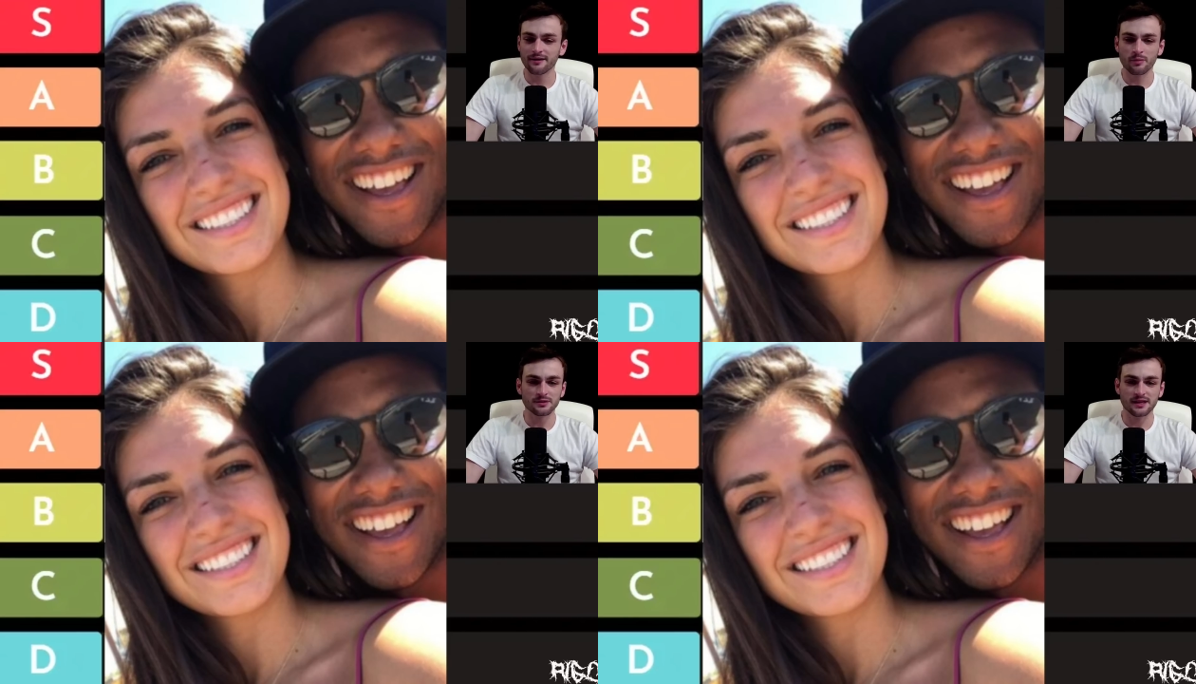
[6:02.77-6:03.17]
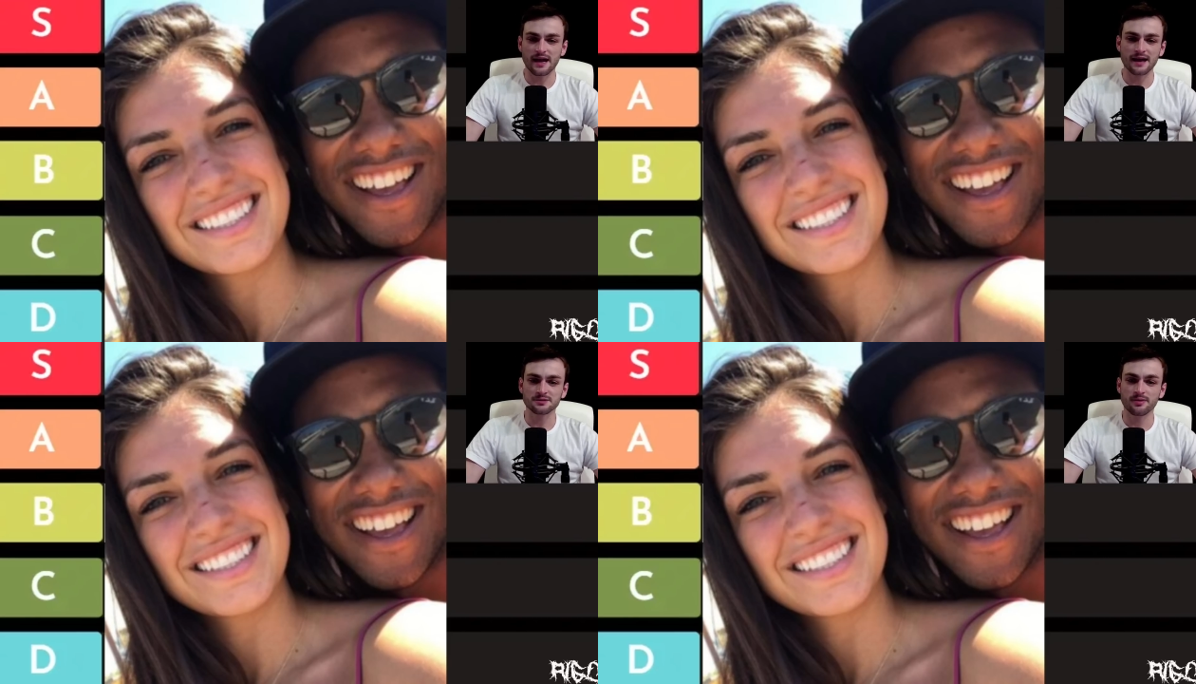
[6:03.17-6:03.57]
Speaker 1: posting
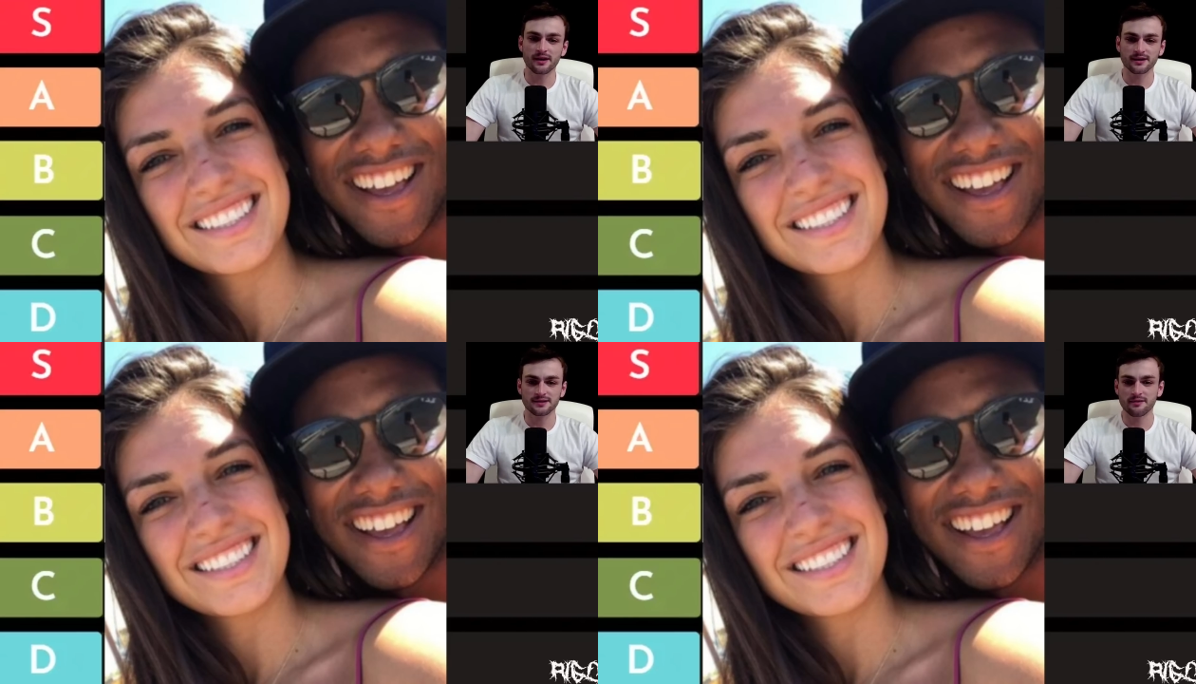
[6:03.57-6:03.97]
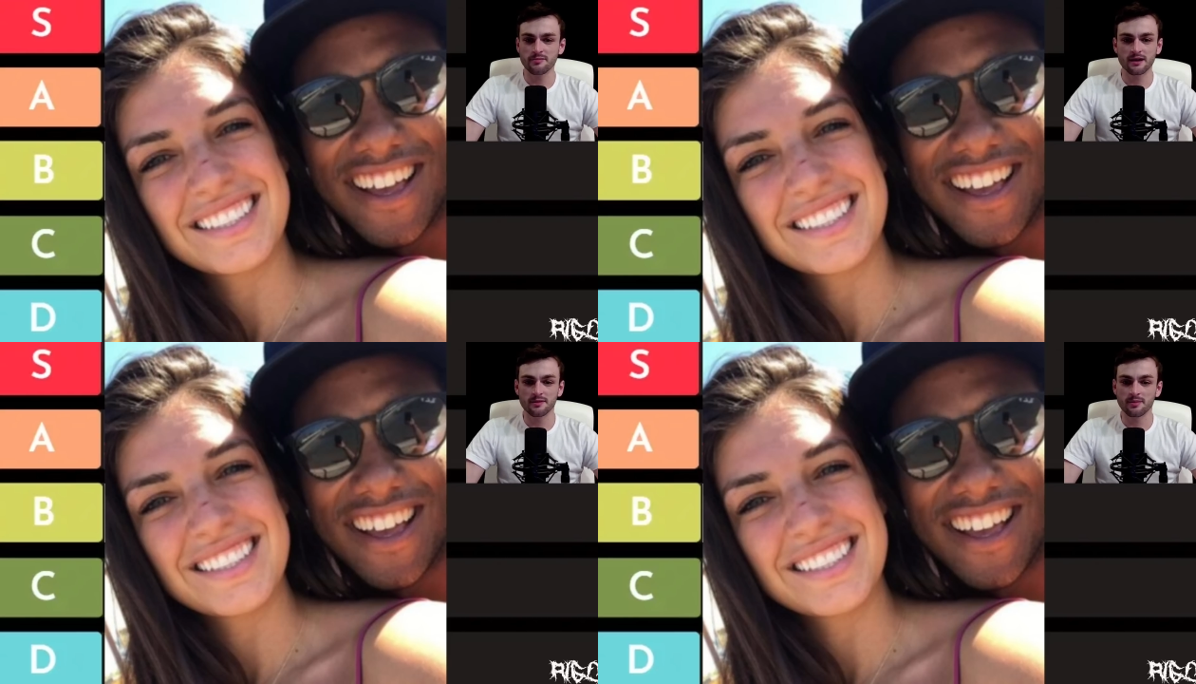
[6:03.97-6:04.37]
ass pics and
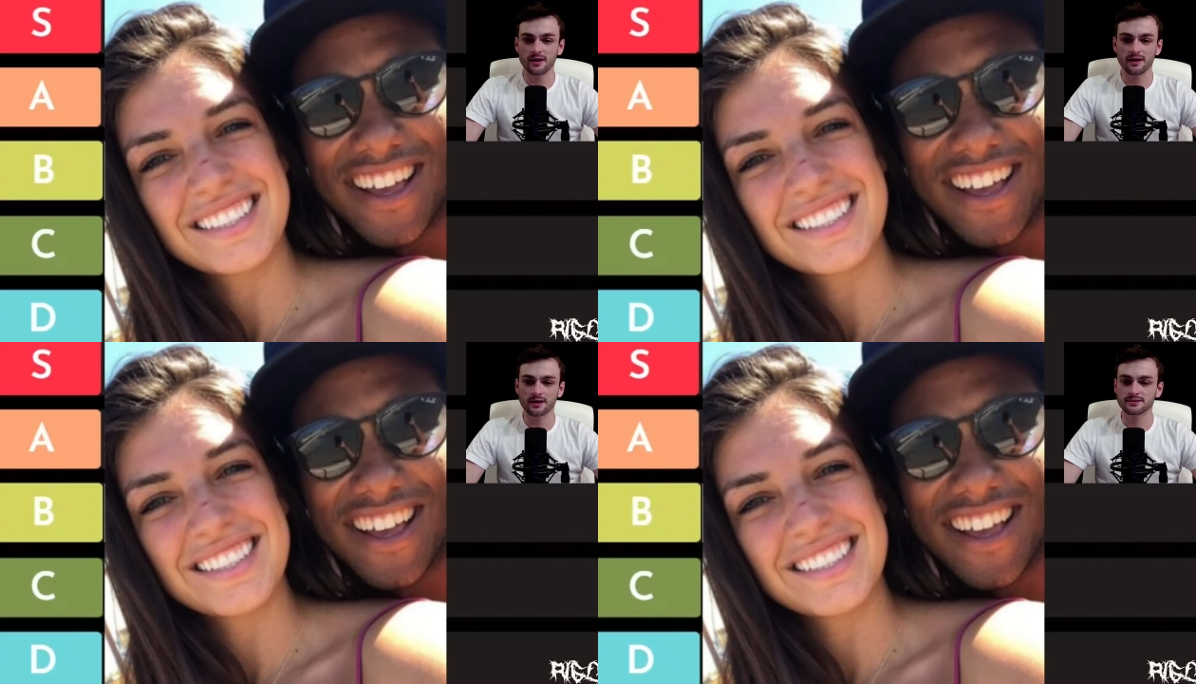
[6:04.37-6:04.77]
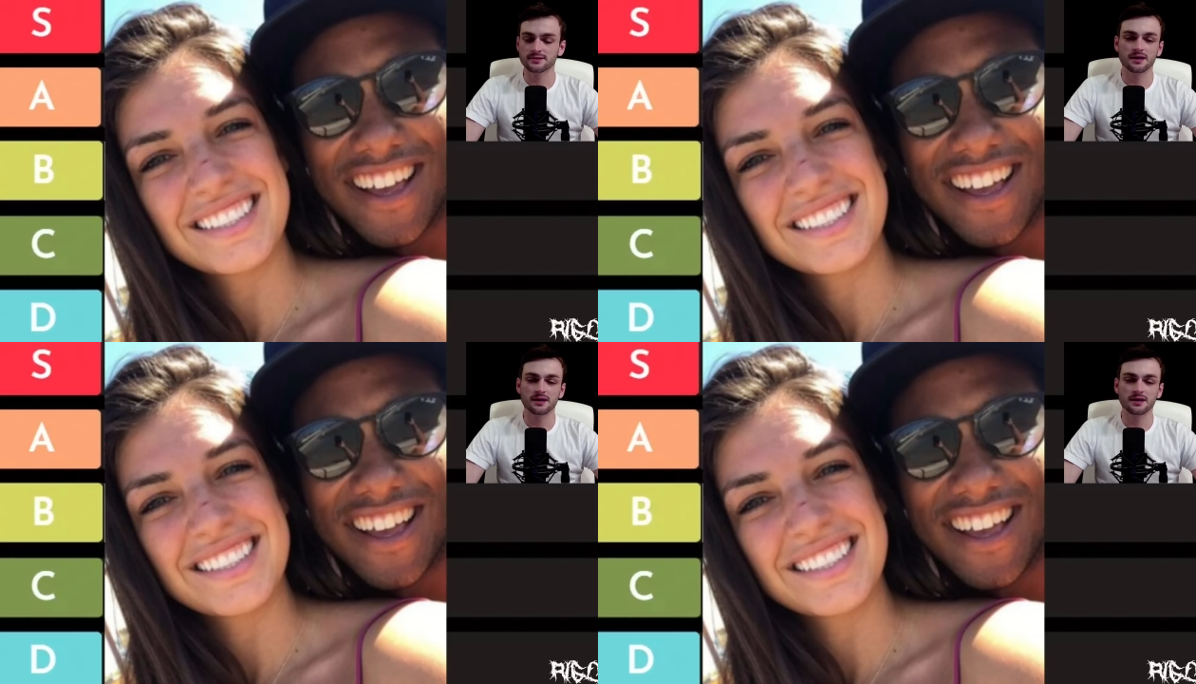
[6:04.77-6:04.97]
baby pics and